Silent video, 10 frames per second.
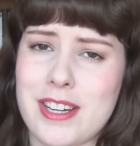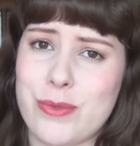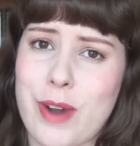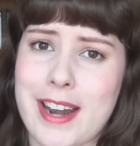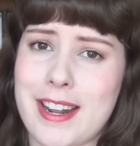
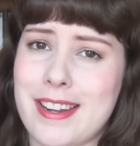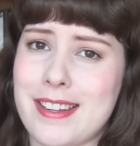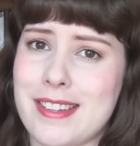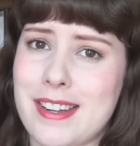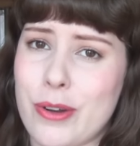His writing
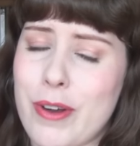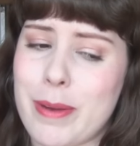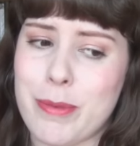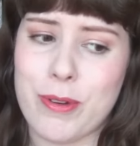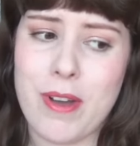is
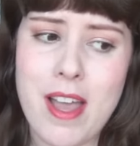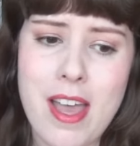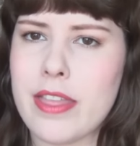incredible.